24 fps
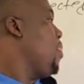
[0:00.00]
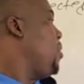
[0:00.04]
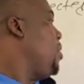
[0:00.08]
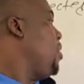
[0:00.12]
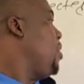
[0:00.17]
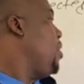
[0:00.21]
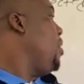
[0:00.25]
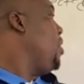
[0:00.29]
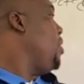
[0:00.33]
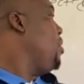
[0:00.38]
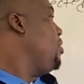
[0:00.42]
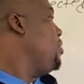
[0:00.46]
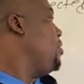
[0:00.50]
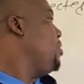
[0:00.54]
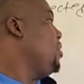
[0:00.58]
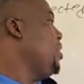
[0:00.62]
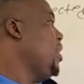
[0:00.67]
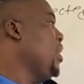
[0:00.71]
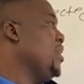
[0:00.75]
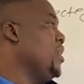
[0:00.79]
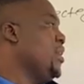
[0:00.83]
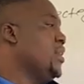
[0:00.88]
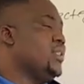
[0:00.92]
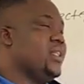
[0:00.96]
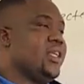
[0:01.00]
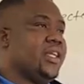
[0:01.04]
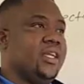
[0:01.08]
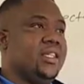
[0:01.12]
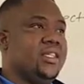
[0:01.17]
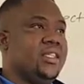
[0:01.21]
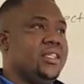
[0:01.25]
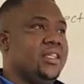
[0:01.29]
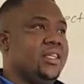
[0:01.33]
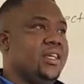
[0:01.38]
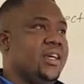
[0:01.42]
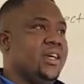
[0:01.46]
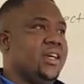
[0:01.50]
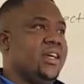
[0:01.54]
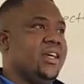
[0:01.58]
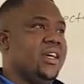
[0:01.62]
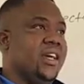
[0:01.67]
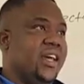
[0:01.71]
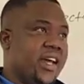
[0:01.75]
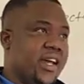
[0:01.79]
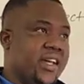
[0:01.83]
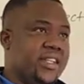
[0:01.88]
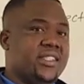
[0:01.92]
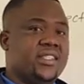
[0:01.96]

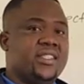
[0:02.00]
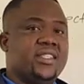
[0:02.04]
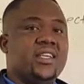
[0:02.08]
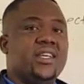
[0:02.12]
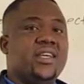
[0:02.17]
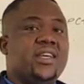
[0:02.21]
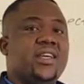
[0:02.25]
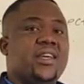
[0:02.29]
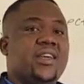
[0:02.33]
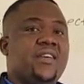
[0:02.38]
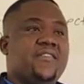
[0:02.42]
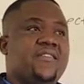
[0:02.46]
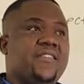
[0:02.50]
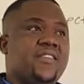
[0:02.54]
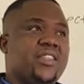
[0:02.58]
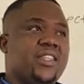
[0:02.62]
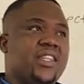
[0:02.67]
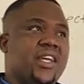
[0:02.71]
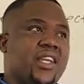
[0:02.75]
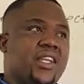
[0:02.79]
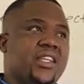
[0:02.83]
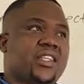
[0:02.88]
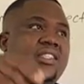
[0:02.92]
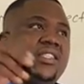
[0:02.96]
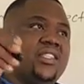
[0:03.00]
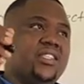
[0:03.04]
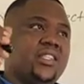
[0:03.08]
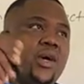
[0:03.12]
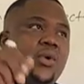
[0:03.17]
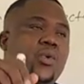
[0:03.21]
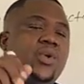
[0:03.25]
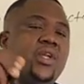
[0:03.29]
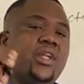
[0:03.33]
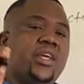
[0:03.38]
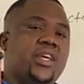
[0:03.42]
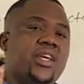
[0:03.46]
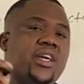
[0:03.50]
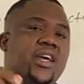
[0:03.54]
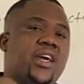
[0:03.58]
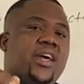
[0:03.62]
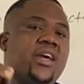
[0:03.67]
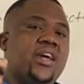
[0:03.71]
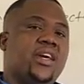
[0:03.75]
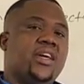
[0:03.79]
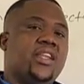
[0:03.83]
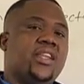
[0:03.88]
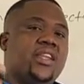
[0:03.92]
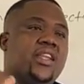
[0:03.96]
Hz. Even the listener will
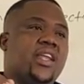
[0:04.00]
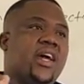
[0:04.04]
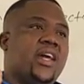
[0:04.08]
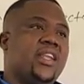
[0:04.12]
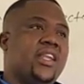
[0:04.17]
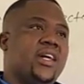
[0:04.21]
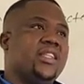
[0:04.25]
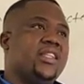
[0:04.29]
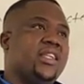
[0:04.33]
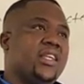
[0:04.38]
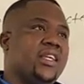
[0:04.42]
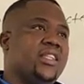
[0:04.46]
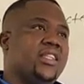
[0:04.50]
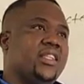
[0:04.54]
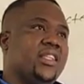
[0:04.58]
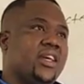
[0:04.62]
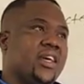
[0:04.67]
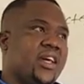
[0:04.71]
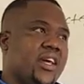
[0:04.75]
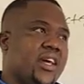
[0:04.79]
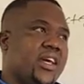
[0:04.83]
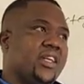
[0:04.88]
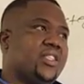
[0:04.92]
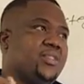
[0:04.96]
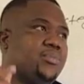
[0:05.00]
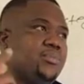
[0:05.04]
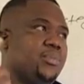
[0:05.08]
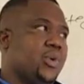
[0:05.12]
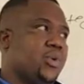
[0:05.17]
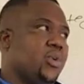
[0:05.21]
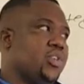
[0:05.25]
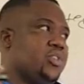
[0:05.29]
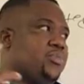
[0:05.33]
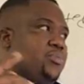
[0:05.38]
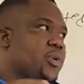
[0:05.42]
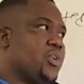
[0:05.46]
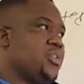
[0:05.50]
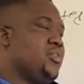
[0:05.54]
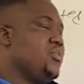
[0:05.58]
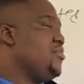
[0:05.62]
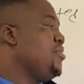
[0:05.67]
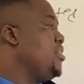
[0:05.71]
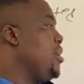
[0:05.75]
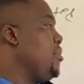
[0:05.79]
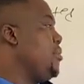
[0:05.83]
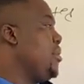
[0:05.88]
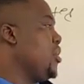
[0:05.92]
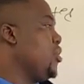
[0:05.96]
hear 900 Hz because both
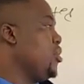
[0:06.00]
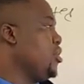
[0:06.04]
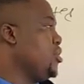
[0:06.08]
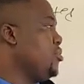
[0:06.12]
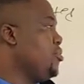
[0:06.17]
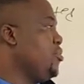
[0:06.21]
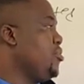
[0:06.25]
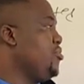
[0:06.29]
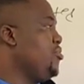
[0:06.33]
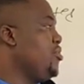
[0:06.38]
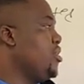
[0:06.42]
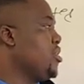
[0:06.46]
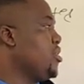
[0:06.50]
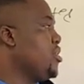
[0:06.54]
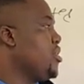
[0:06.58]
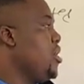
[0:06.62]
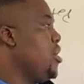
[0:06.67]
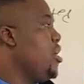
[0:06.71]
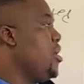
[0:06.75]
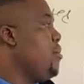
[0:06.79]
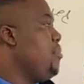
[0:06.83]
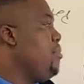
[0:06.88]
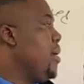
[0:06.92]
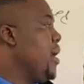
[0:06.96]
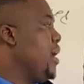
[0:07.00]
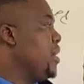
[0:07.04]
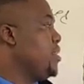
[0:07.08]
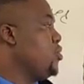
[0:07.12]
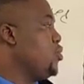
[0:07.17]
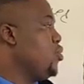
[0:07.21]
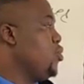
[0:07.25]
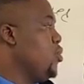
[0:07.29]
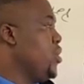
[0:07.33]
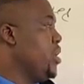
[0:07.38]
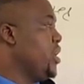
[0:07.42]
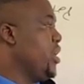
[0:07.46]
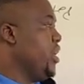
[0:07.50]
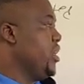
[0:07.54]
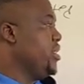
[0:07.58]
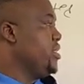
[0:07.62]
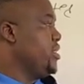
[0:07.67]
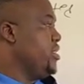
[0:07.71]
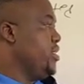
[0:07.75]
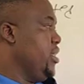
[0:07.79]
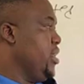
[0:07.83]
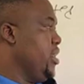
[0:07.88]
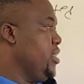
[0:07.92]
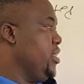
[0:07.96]
of them are not moving. But we can
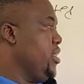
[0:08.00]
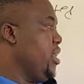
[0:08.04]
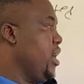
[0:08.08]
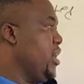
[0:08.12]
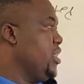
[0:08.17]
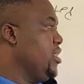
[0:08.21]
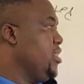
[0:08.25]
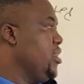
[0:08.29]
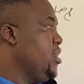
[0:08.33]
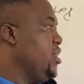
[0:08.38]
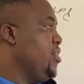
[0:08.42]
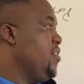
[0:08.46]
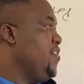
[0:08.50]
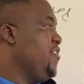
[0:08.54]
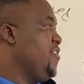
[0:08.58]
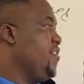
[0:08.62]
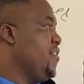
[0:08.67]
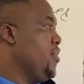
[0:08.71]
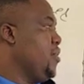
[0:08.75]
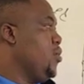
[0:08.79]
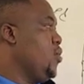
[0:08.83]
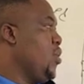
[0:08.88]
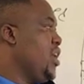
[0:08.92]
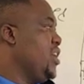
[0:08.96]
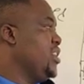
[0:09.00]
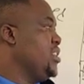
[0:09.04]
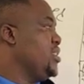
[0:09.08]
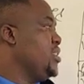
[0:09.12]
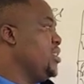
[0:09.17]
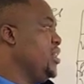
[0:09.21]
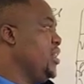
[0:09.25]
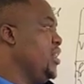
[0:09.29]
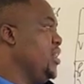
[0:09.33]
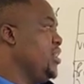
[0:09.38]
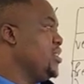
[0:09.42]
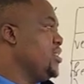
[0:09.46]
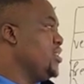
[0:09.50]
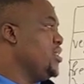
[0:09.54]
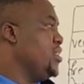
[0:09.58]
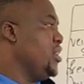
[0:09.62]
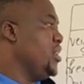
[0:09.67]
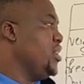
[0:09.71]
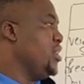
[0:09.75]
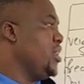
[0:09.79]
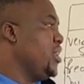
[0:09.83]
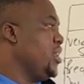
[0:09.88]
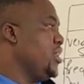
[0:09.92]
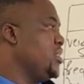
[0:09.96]
see that frequency is
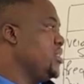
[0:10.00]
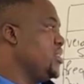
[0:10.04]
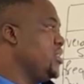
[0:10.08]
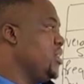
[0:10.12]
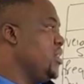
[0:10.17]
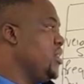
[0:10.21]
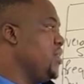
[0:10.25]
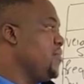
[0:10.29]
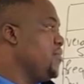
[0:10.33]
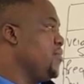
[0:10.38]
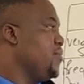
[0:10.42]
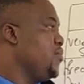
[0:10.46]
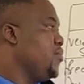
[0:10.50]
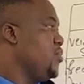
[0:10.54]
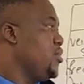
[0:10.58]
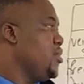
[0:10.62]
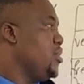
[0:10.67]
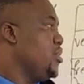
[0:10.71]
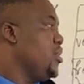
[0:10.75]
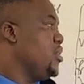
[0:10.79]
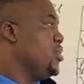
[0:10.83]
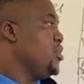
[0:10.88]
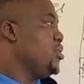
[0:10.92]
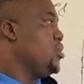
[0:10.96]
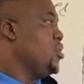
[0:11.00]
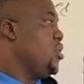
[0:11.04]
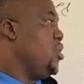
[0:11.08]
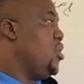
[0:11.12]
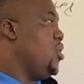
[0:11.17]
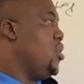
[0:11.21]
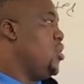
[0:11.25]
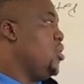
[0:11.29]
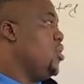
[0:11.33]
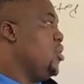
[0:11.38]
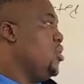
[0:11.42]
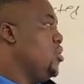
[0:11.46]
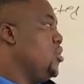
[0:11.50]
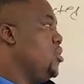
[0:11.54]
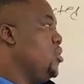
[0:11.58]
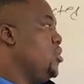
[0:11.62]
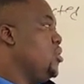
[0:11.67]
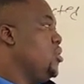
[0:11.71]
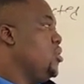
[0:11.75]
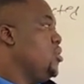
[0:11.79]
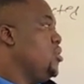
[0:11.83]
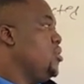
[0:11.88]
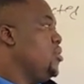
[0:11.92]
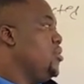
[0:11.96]
decreasing.
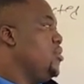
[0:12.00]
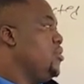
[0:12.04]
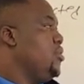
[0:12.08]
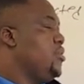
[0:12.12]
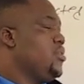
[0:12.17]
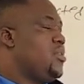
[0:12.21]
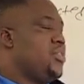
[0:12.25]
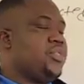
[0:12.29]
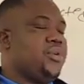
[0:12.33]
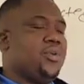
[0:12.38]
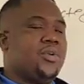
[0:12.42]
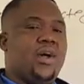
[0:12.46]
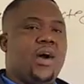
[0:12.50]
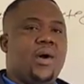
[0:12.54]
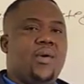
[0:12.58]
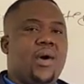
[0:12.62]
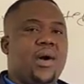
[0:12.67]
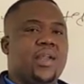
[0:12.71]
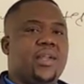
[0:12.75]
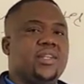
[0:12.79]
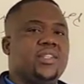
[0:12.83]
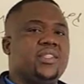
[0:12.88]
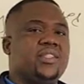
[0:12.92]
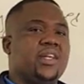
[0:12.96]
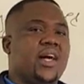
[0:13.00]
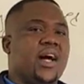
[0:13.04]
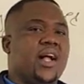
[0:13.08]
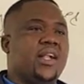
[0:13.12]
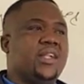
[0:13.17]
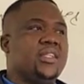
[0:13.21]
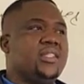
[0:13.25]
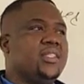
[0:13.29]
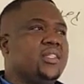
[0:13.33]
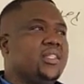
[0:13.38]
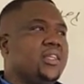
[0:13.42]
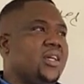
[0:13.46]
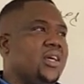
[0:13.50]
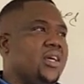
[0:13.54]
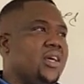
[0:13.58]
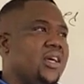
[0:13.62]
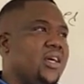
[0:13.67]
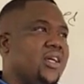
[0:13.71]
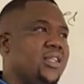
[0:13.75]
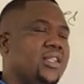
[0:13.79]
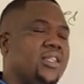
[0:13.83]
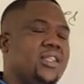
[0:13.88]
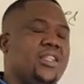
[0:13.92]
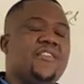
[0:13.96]
So through our
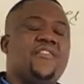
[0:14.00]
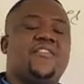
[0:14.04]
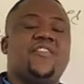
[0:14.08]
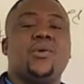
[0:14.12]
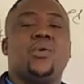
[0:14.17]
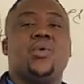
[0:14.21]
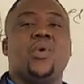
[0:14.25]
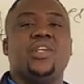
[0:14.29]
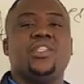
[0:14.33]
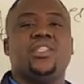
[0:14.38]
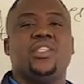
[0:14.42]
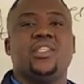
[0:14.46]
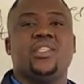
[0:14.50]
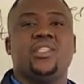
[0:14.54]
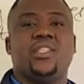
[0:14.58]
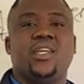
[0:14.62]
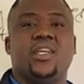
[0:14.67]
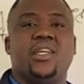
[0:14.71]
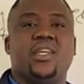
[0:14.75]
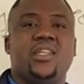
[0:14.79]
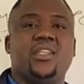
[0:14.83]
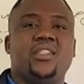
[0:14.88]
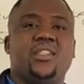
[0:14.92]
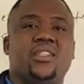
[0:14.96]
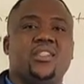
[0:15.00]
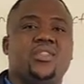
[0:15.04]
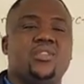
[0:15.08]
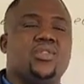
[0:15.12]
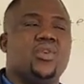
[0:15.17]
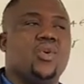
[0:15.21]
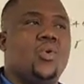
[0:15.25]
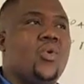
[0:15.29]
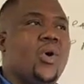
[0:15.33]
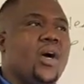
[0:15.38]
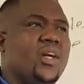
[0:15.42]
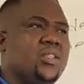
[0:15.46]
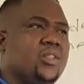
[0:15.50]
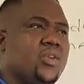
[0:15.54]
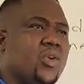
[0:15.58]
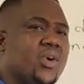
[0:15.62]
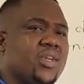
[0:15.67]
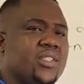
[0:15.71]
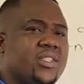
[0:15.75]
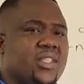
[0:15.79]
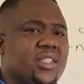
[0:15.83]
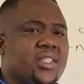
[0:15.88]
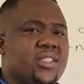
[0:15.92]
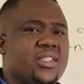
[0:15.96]
result, the frequency is decreasing. So what
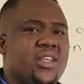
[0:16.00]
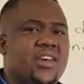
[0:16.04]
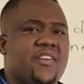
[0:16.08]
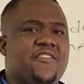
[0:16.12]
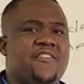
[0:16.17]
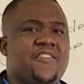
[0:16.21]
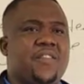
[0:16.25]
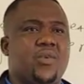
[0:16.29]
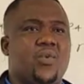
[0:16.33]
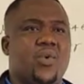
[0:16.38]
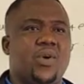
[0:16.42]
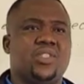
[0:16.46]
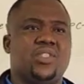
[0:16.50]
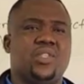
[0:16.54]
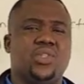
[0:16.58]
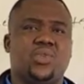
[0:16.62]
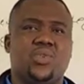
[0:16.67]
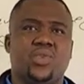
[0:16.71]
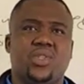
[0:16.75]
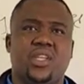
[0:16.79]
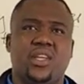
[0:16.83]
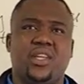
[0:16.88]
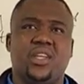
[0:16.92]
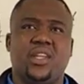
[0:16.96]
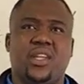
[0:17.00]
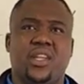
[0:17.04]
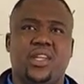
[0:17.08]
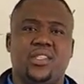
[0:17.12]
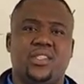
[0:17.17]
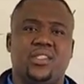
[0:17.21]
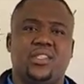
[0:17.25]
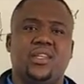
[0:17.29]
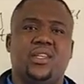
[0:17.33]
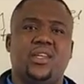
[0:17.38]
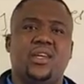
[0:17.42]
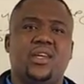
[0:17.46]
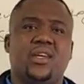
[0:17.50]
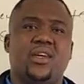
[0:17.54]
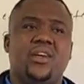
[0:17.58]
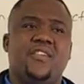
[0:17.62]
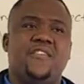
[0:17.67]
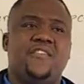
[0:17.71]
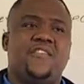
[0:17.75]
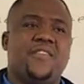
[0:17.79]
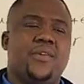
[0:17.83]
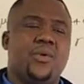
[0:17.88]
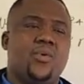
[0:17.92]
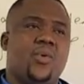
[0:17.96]
causes a frequency to decrease?
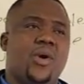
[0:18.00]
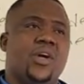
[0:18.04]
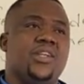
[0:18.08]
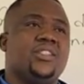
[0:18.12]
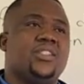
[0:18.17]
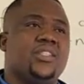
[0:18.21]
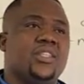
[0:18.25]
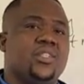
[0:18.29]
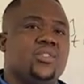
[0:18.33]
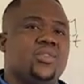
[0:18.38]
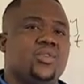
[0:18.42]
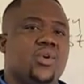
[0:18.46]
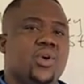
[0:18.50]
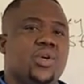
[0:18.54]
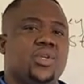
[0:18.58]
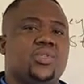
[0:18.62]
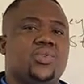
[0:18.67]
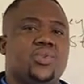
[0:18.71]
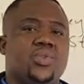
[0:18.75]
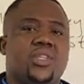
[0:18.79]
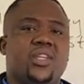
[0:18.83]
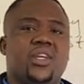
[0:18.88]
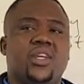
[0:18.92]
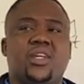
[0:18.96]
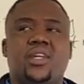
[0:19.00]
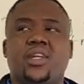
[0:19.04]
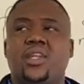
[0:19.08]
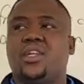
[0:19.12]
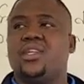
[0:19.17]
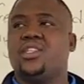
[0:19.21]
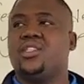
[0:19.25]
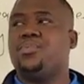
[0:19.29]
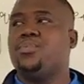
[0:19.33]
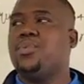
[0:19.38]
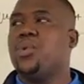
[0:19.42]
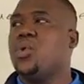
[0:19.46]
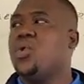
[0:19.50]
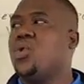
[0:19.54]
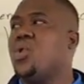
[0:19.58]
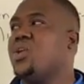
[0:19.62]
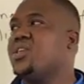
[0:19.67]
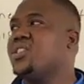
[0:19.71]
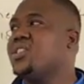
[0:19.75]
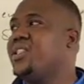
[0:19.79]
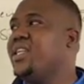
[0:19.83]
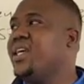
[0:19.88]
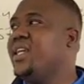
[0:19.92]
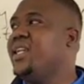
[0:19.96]
Frequency is going to decrease
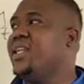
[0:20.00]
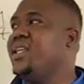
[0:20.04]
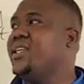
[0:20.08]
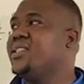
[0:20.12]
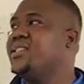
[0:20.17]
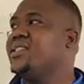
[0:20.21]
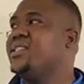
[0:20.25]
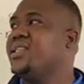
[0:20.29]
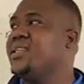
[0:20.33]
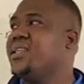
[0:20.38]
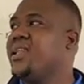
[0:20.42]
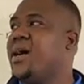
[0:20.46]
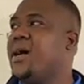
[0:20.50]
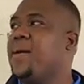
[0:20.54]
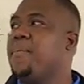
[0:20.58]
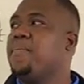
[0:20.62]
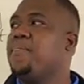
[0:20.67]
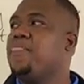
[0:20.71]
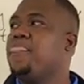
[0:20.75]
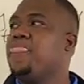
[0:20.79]
because the listener